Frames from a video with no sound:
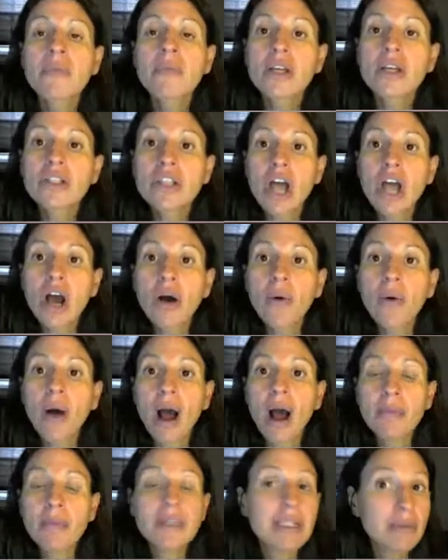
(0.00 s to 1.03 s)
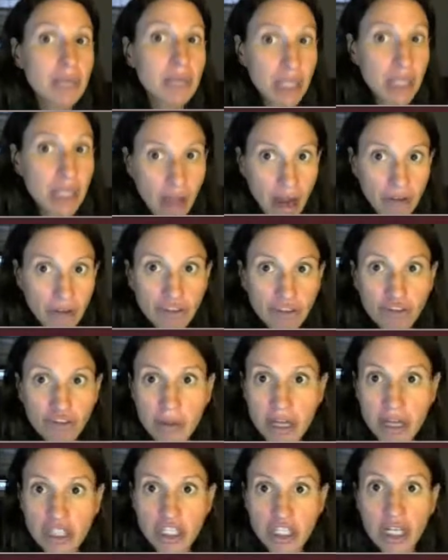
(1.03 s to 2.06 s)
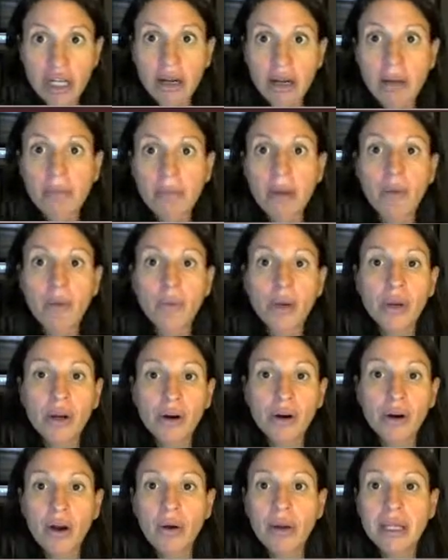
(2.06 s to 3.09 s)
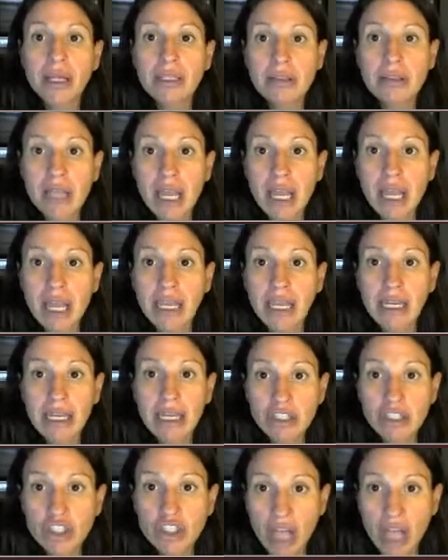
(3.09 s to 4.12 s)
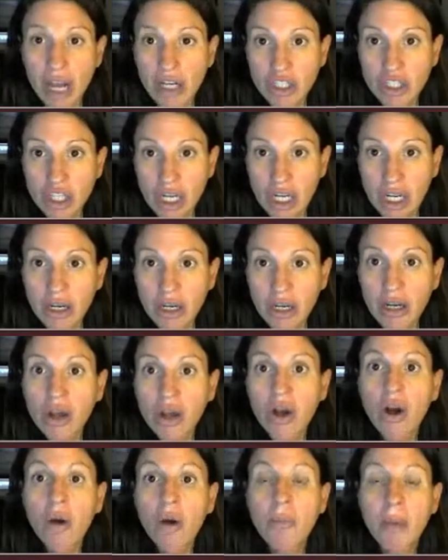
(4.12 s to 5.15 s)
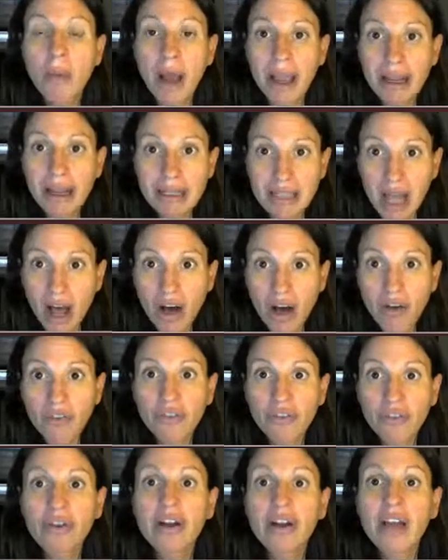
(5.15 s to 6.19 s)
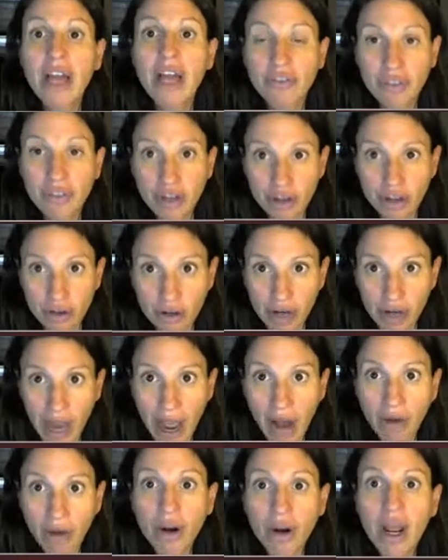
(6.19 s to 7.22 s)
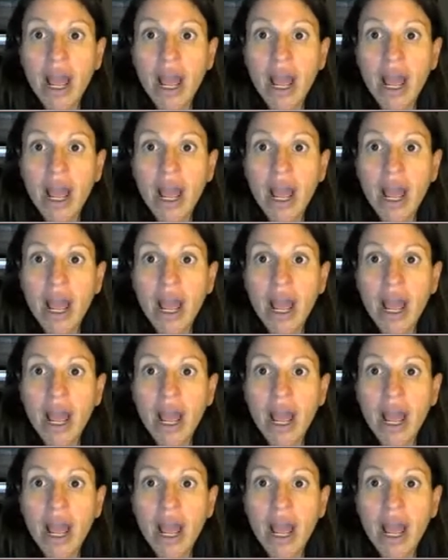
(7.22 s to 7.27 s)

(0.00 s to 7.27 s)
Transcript: So this seems like a lot of information, but we are going to take each section by itself and figure it out.